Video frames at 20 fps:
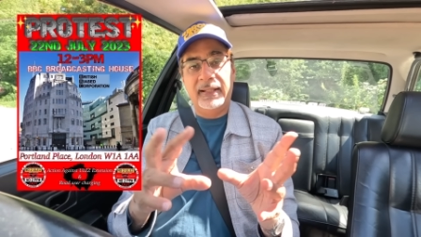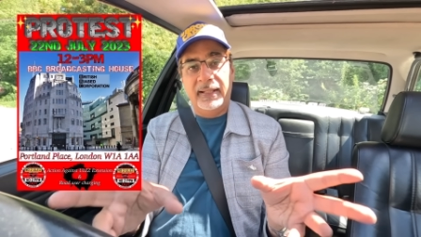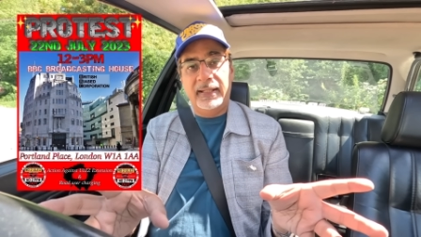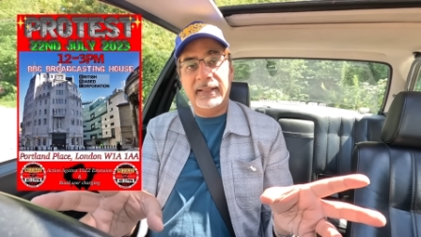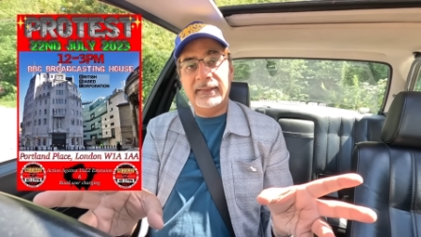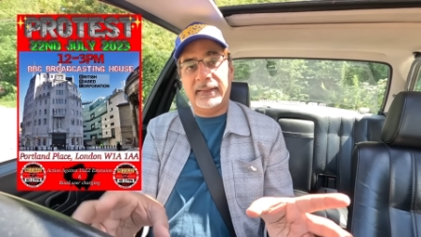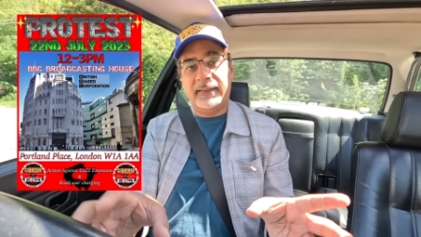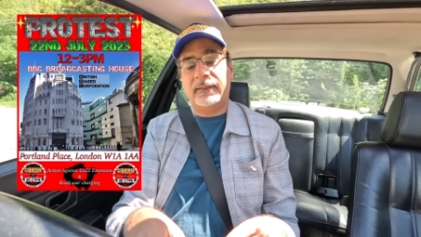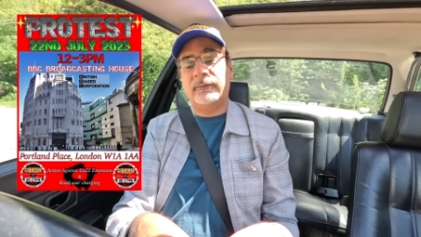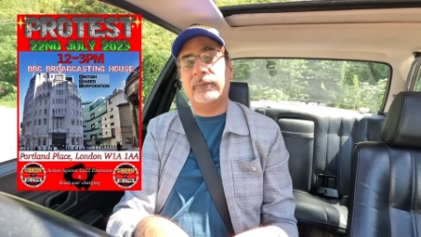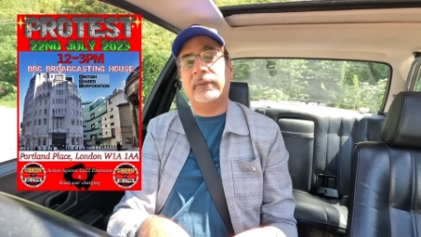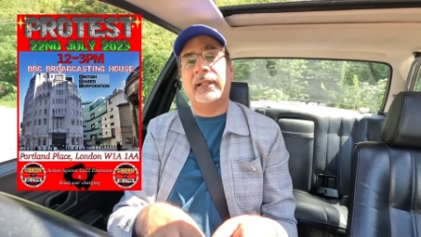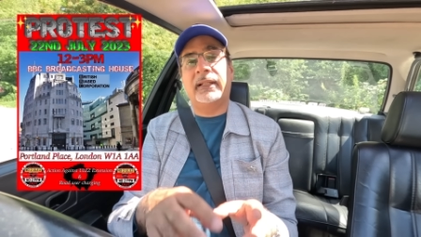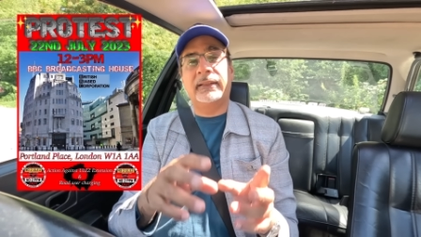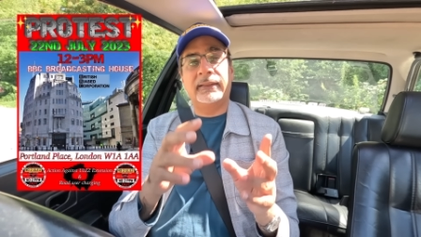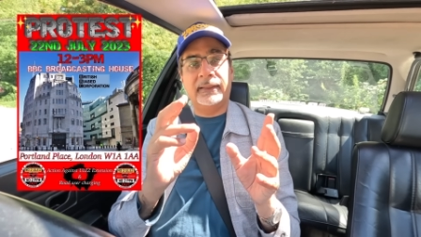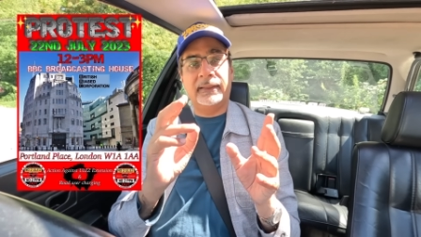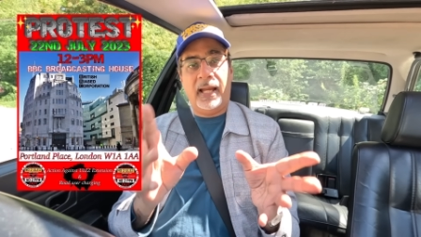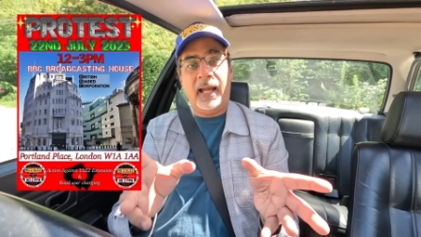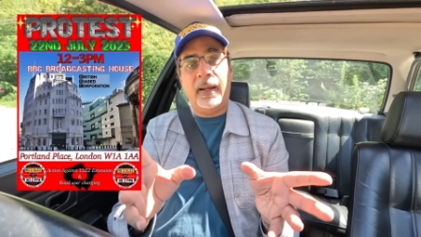in central
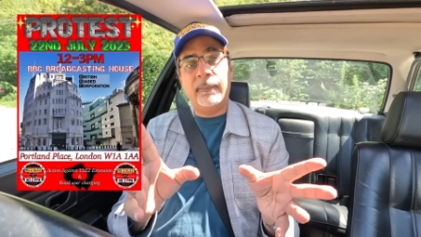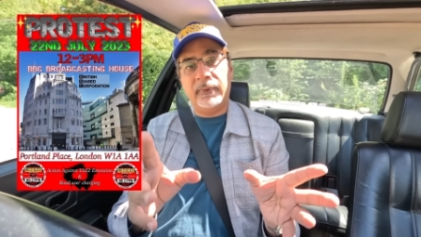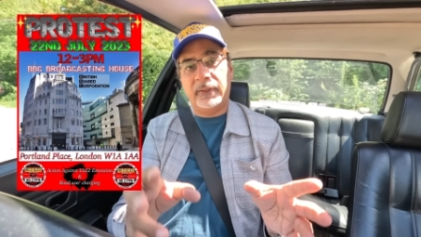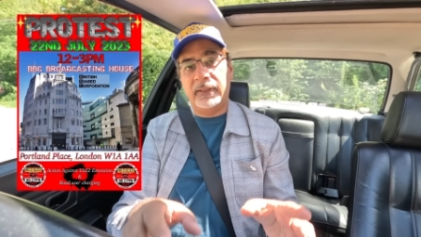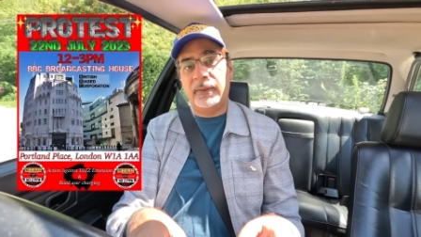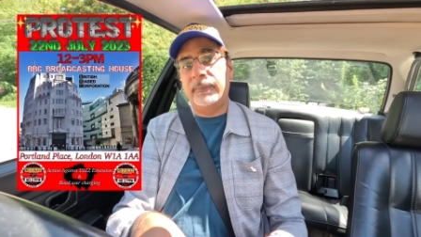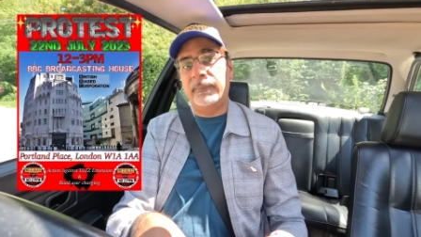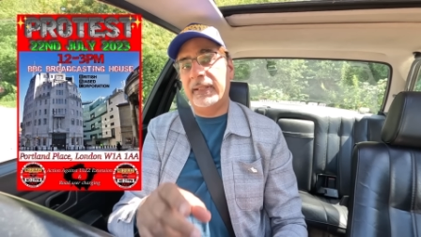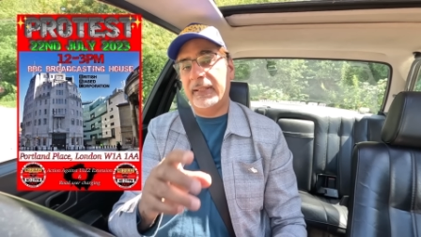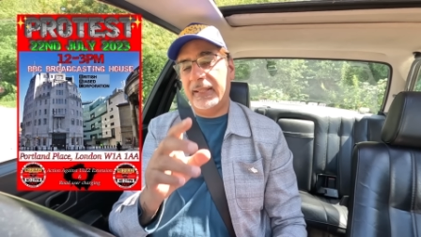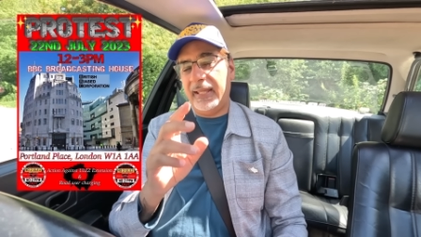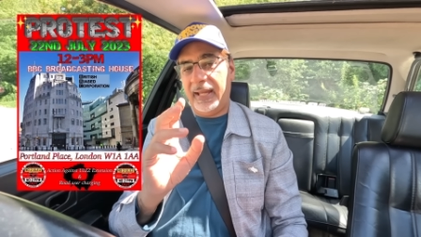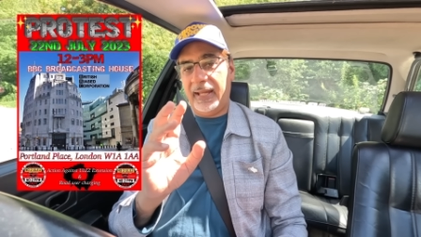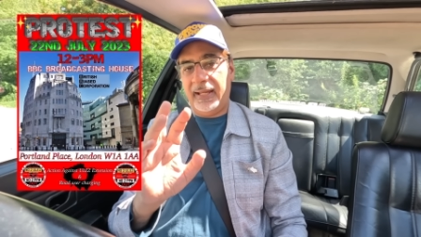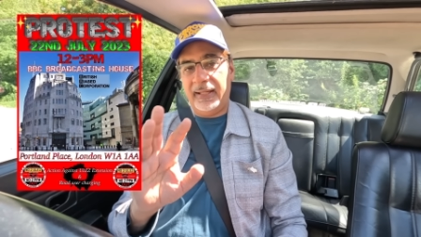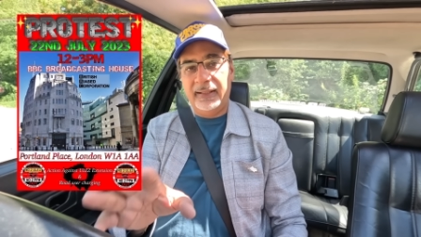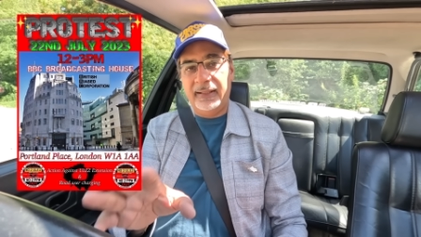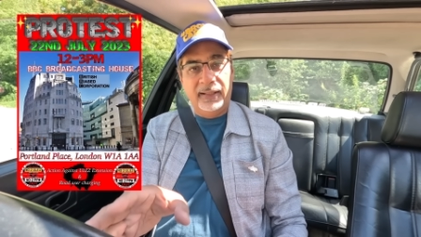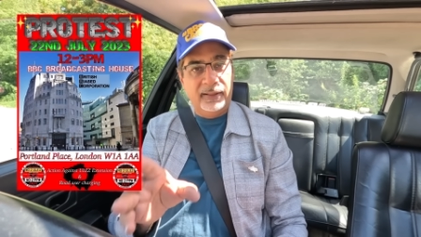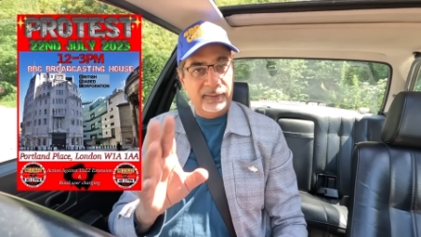London. I'm going to be
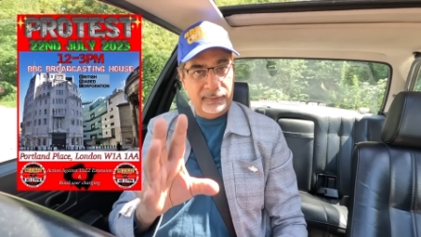there.